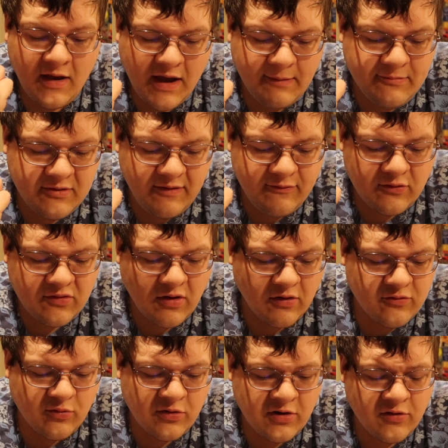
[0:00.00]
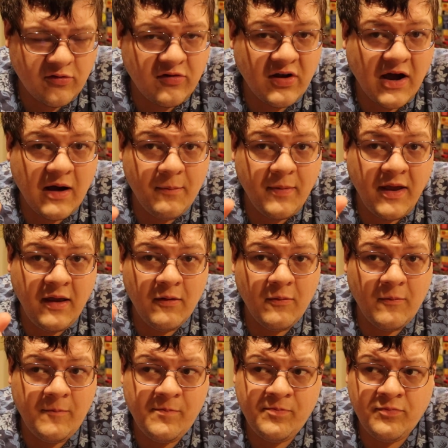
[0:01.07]
I believe there's also another top eight
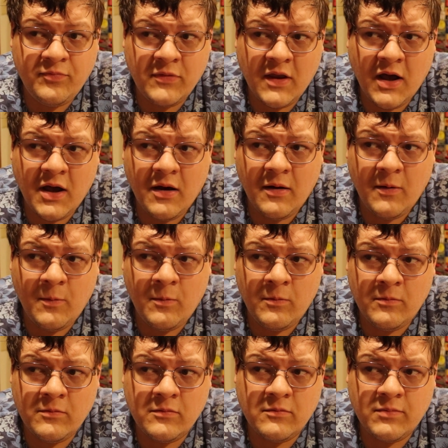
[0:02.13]
um,